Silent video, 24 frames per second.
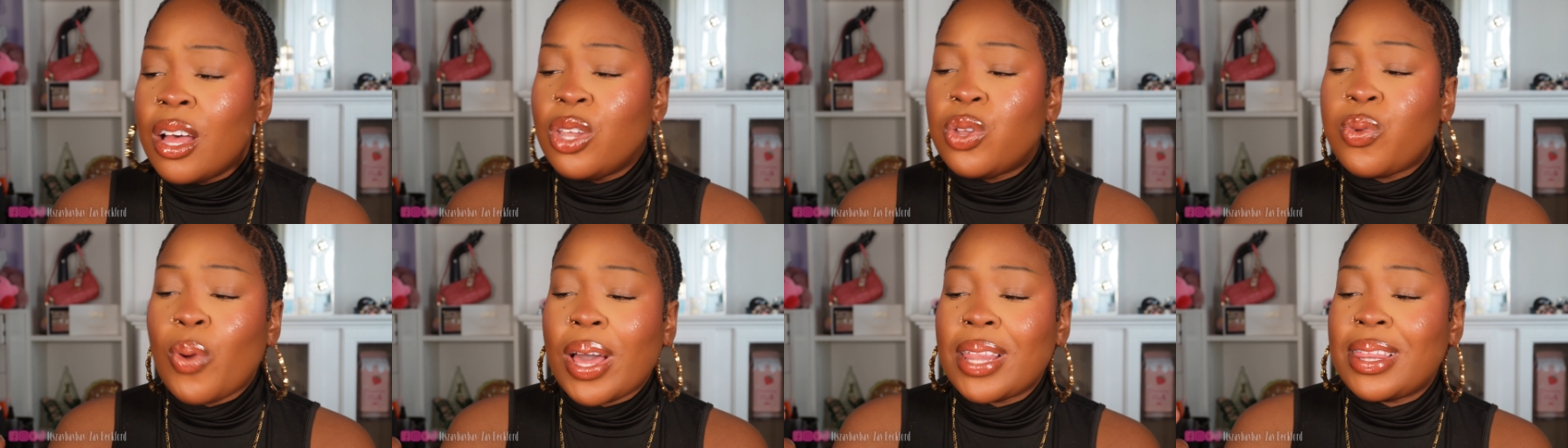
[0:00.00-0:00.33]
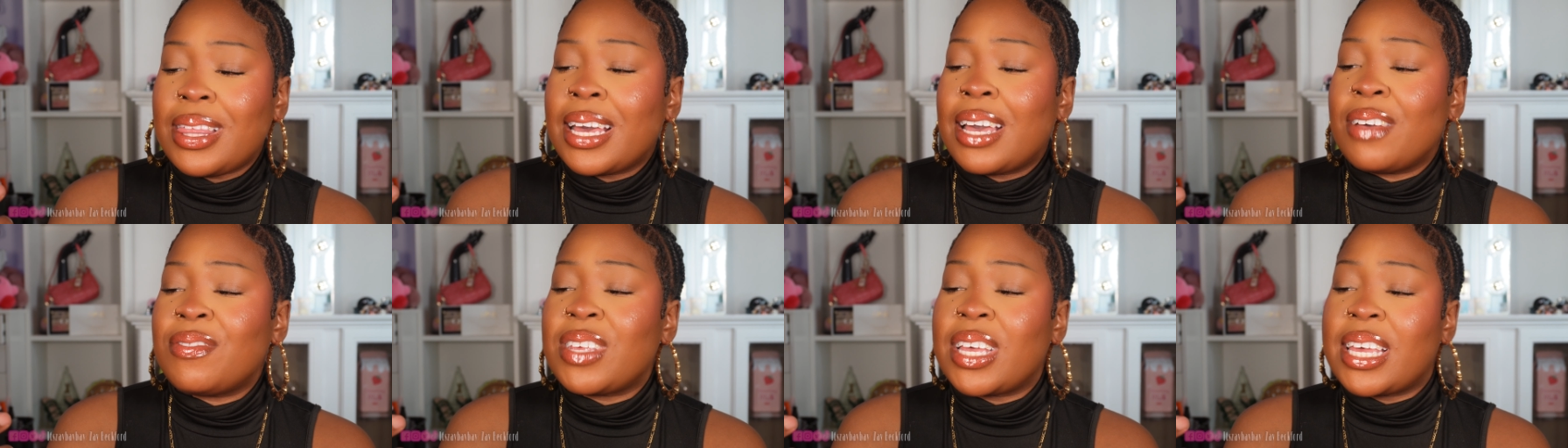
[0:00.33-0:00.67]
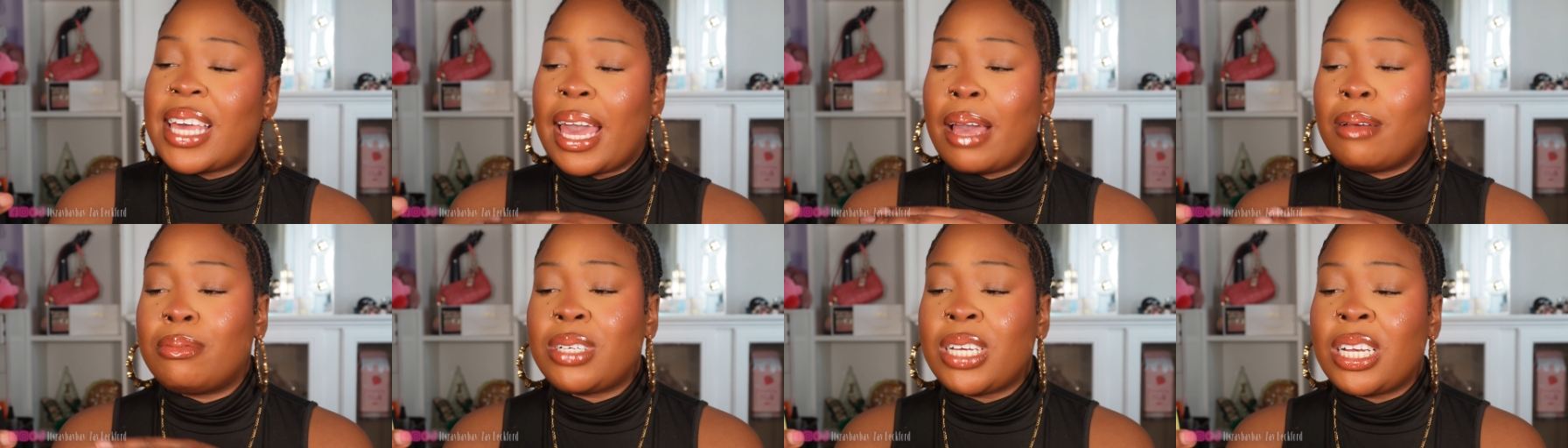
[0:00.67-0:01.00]
Do I think it's a
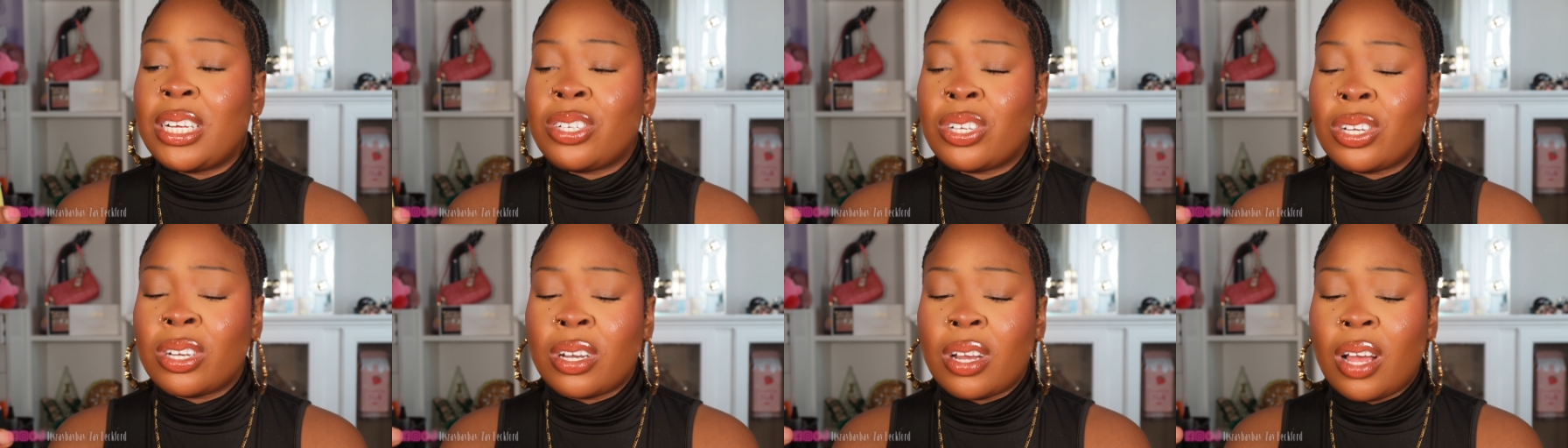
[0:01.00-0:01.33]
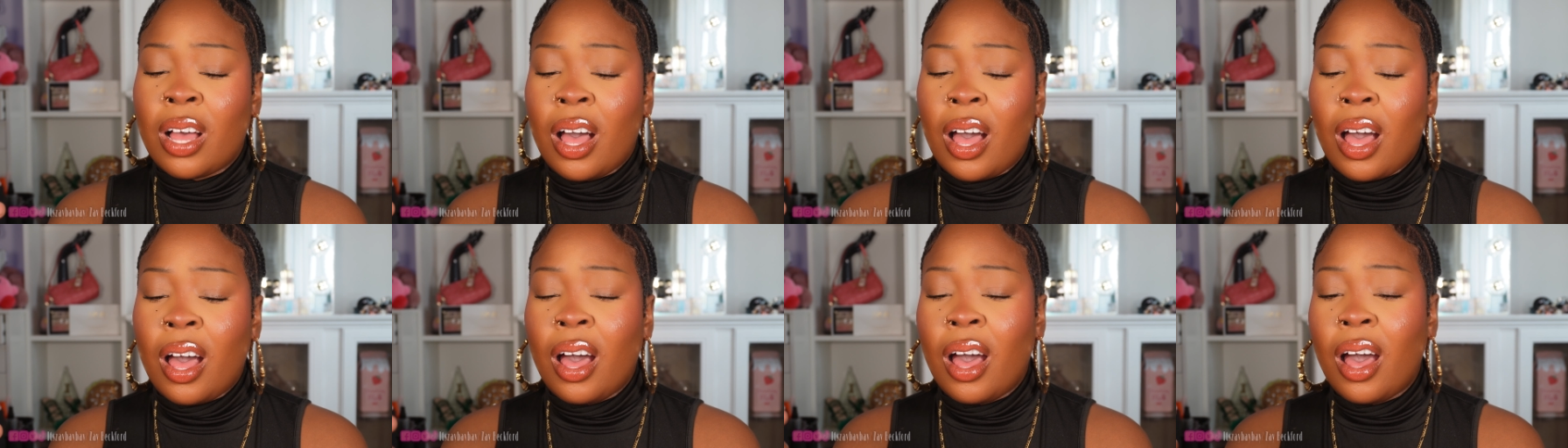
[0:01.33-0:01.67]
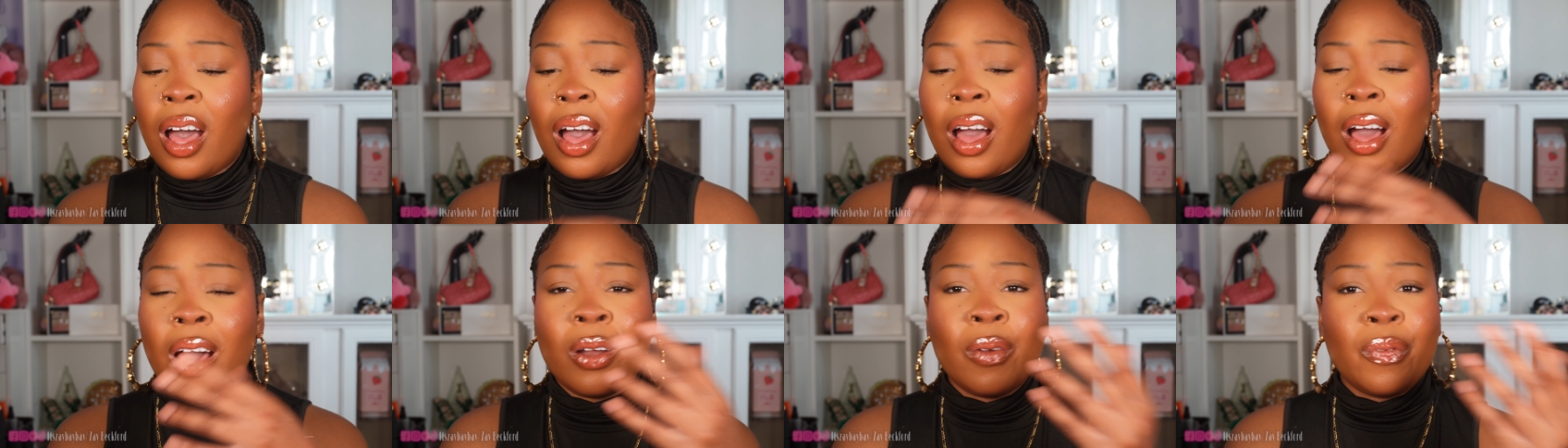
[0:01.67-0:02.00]
game changer?
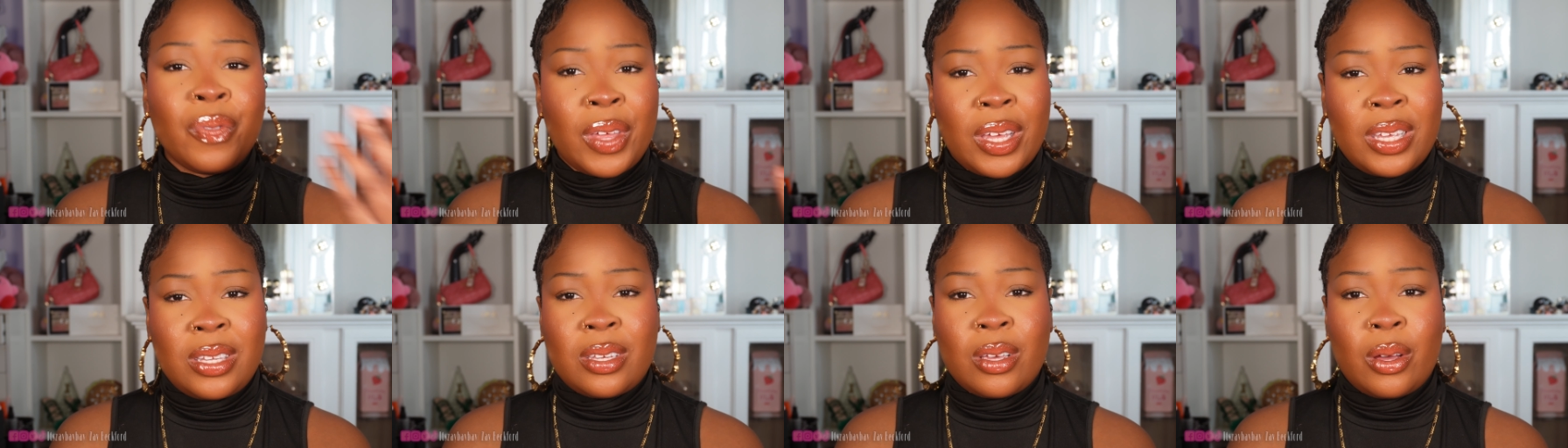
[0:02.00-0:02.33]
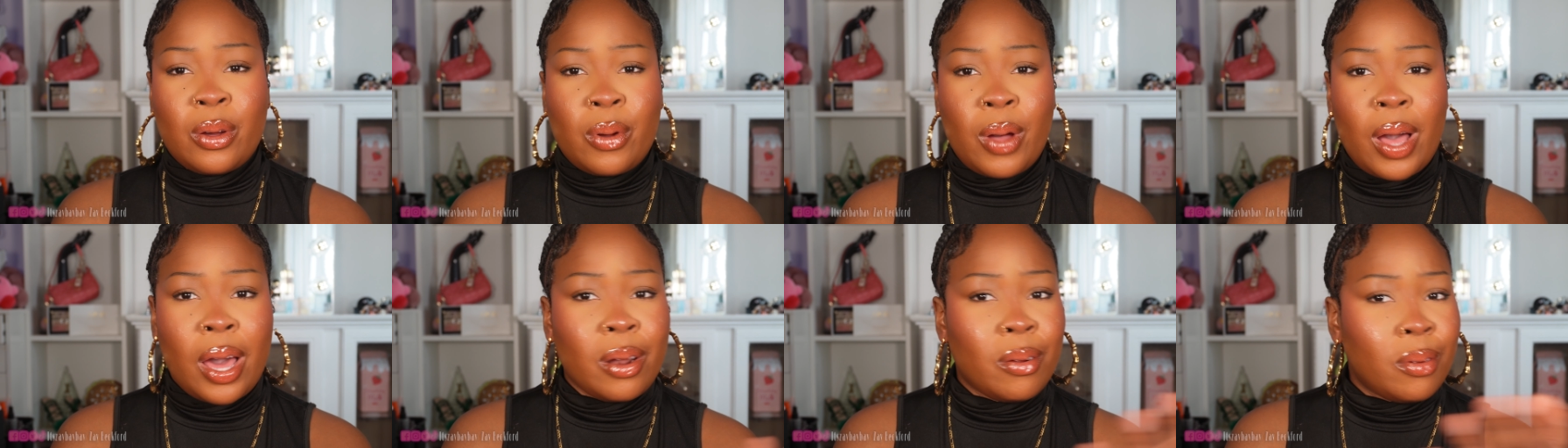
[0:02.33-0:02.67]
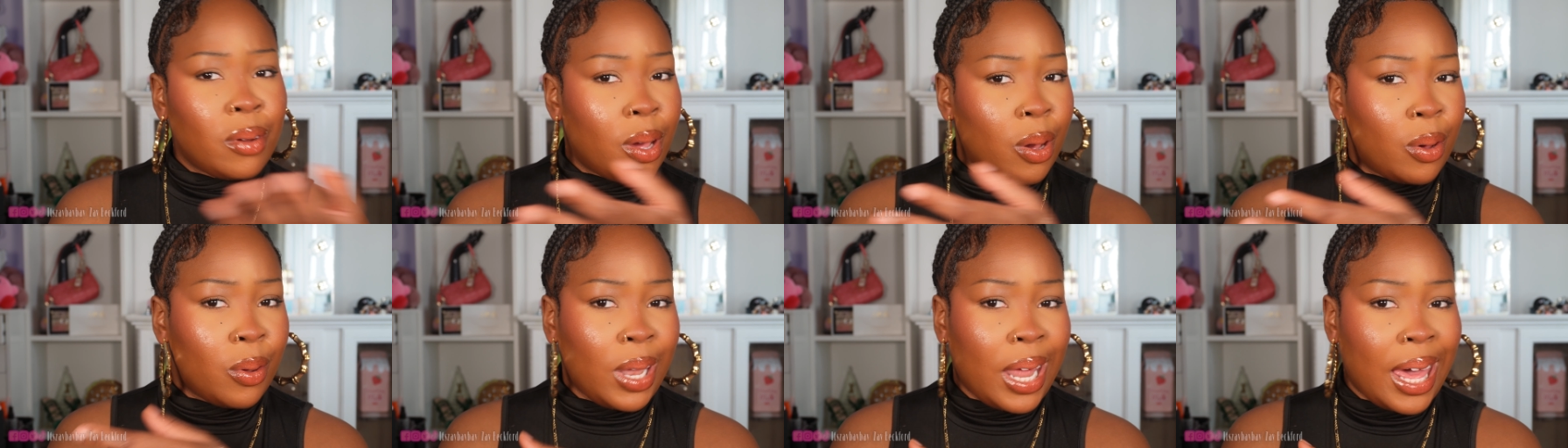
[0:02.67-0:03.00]
Uh, think so. I don't
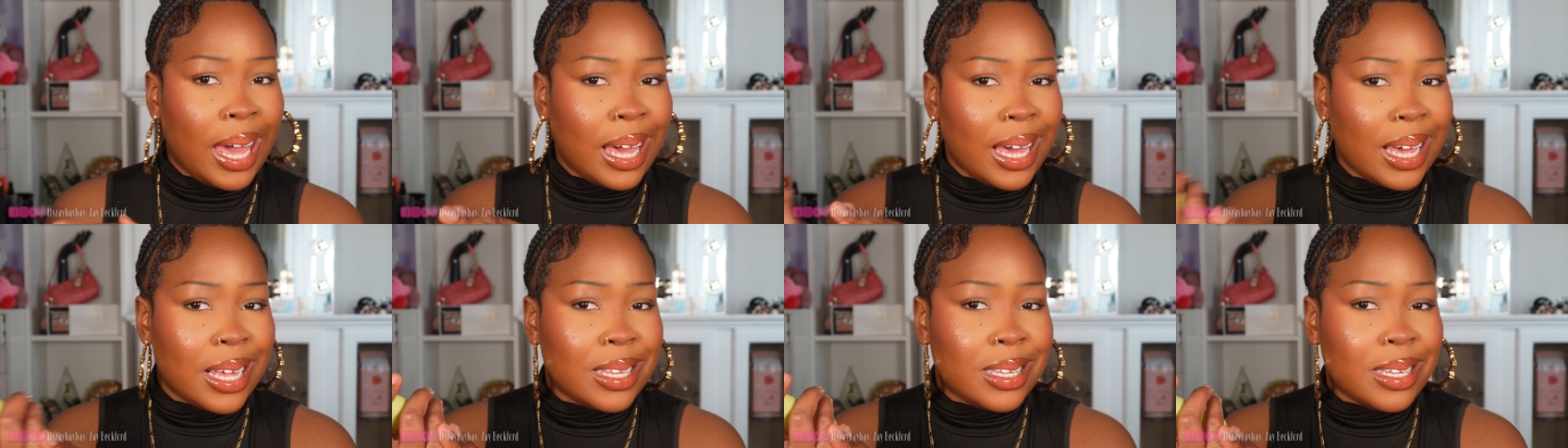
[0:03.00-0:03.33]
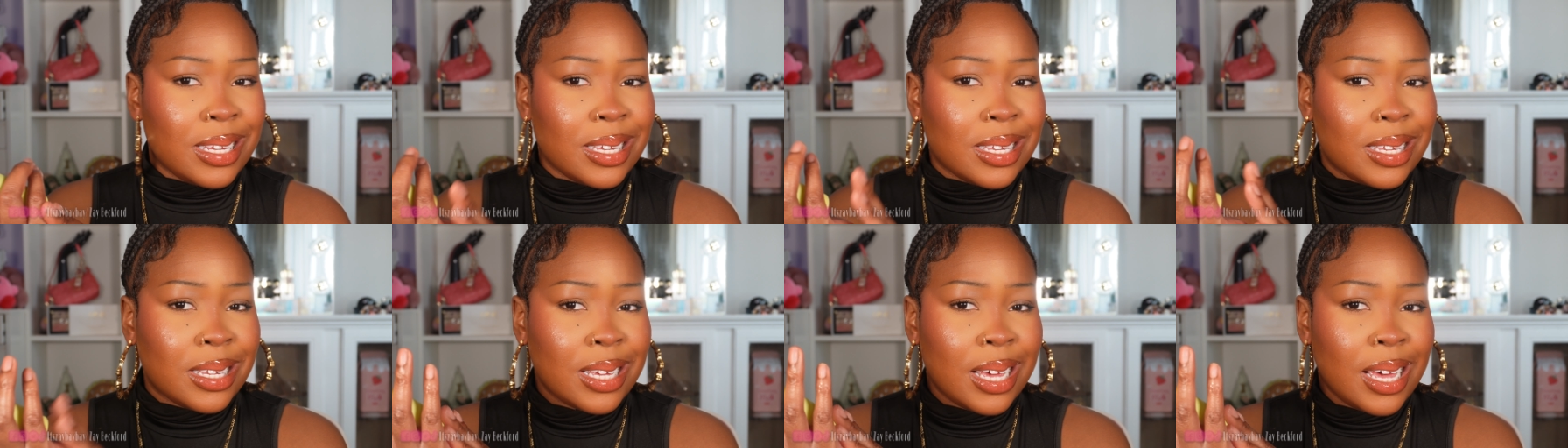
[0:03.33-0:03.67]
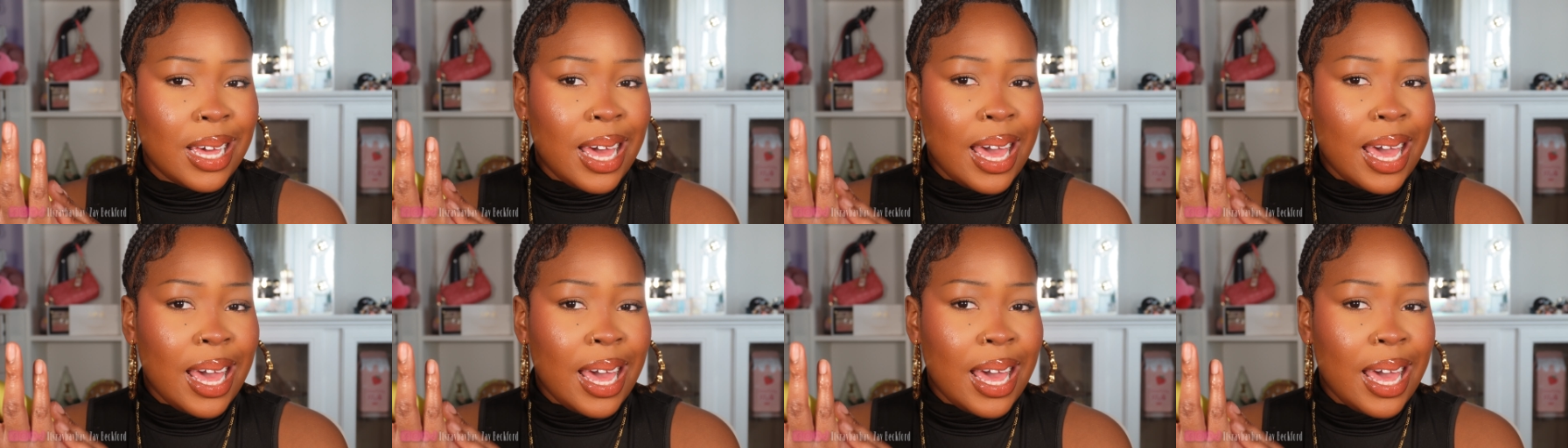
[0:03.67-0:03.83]
know. Like it just